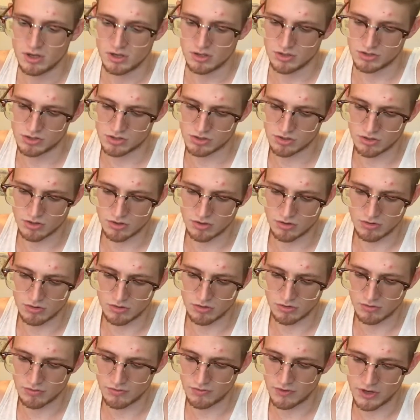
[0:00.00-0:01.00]

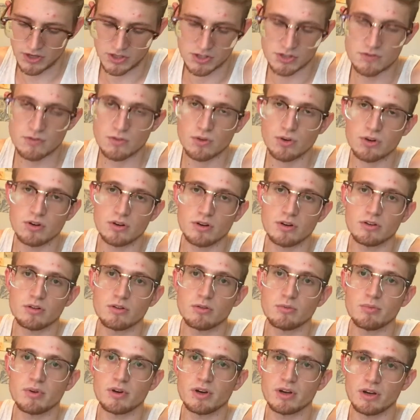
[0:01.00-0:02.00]
So fast forward a
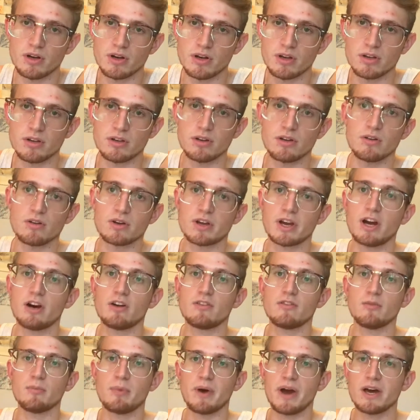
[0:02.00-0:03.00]
little bit, you know,
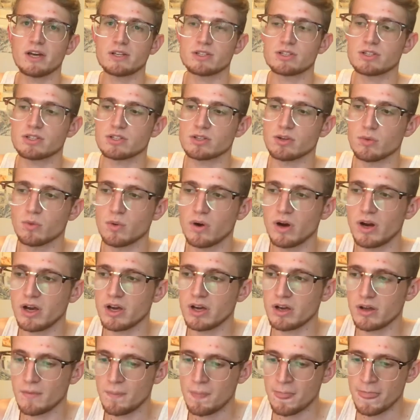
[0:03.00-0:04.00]
Calvin passes
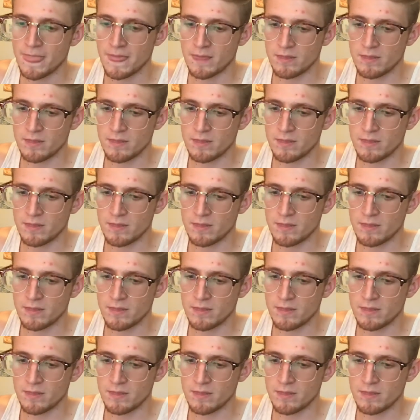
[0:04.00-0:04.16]
away.